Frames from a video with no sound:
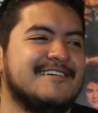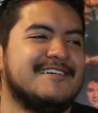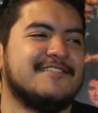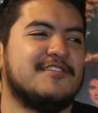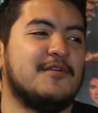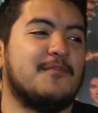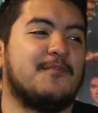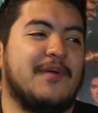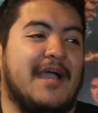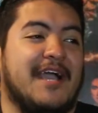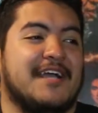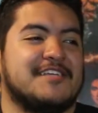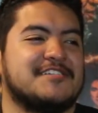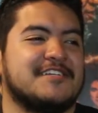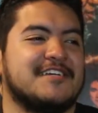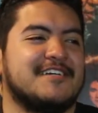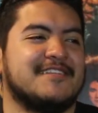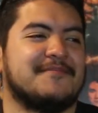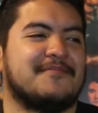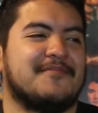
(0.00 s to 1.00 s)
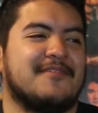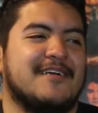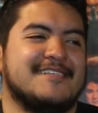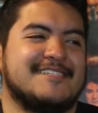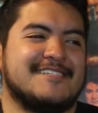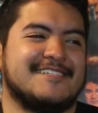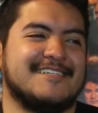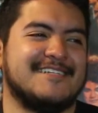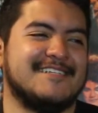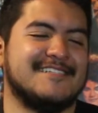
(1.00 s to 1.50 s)
They're bashing on the
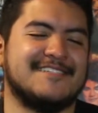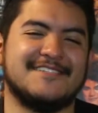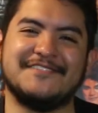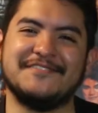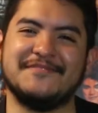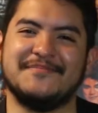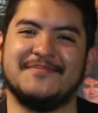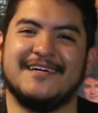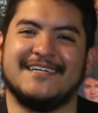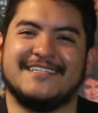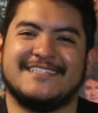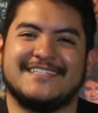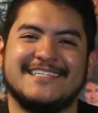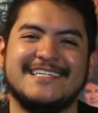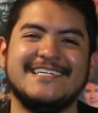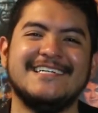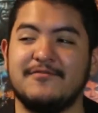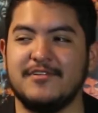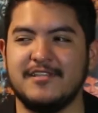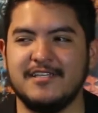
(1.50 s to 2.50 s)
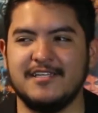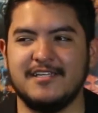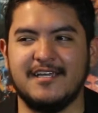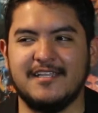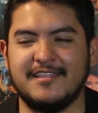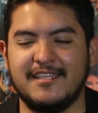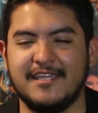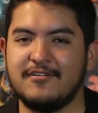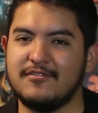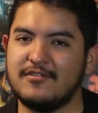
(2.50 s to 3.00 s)
president is too much.
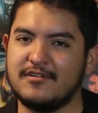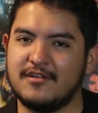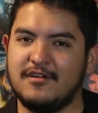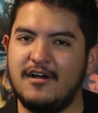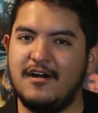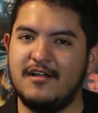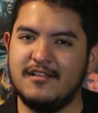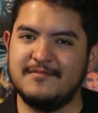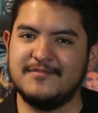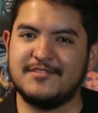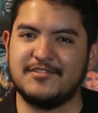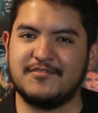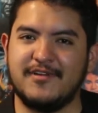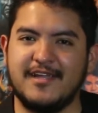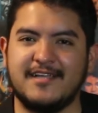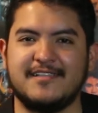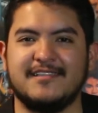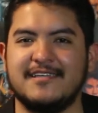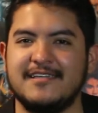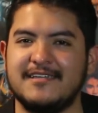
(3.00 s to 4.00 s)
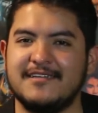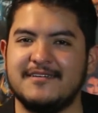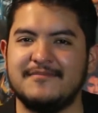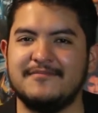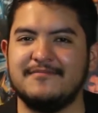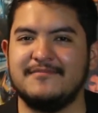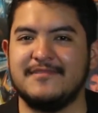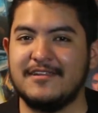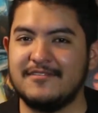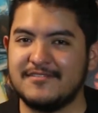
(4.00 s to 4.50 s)
They don't call him directly,
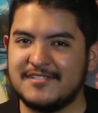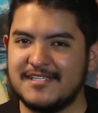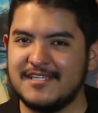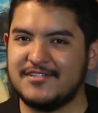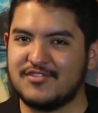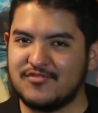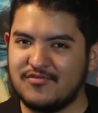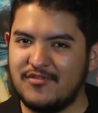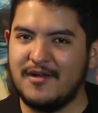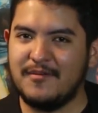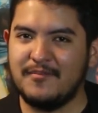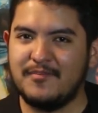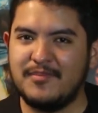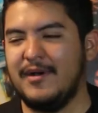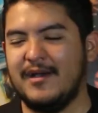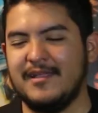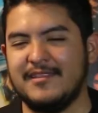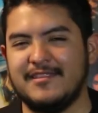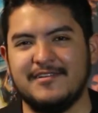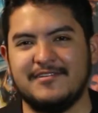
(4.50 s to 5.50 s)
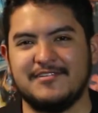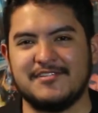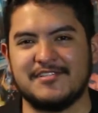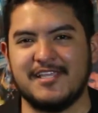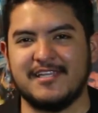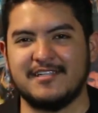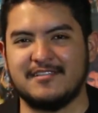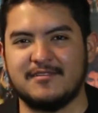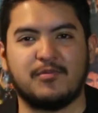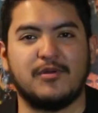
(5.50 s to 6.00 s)
they don't say Trump, but they're just
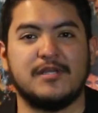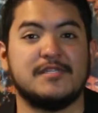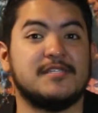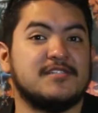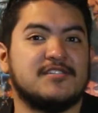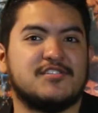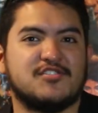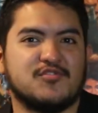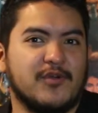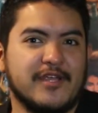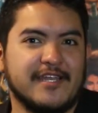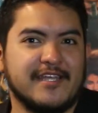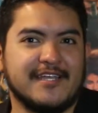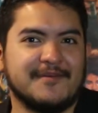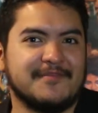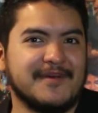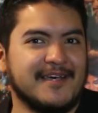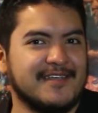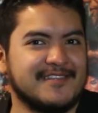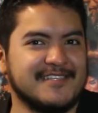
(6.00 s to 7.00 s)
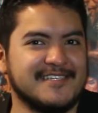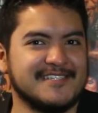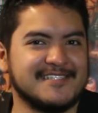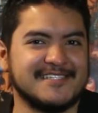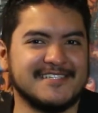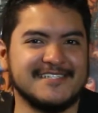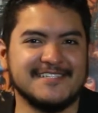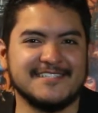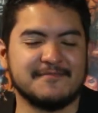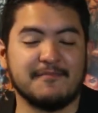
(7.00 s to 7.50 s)
like, the president's tweeting about this,
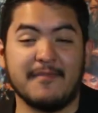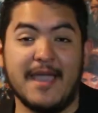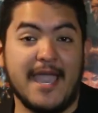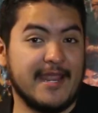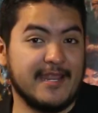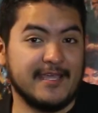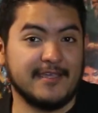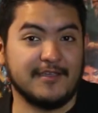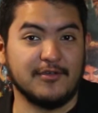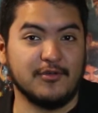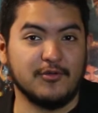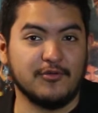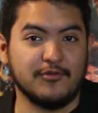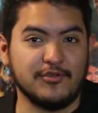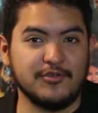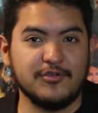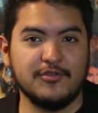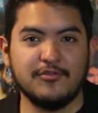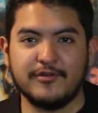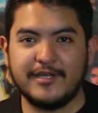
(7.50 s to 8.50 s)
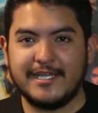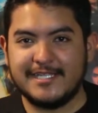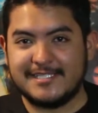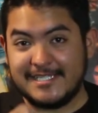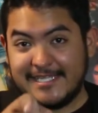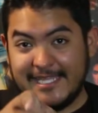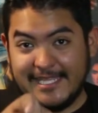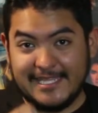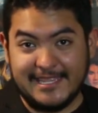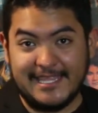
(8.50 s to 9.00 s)
he's mad at you, you don't get
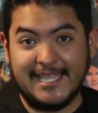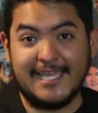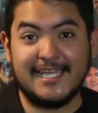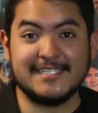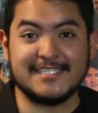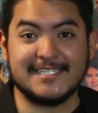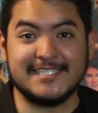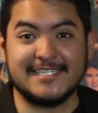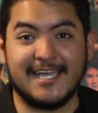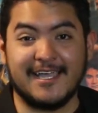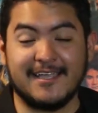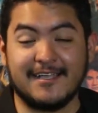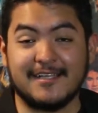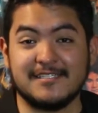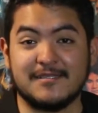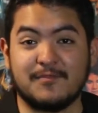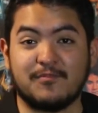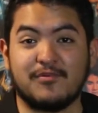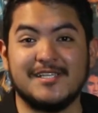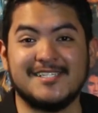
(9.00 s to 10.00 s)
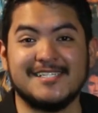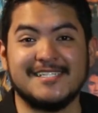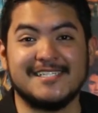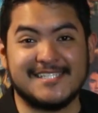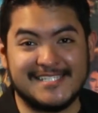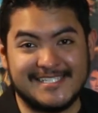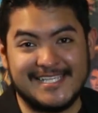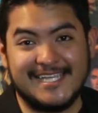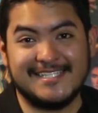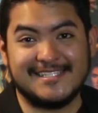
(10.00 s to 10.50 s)
to get laid tonight because the president
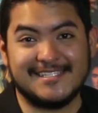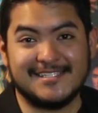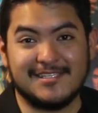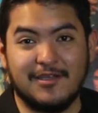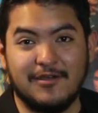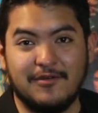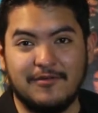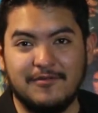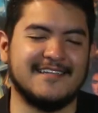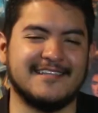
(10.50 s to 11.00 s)
says so.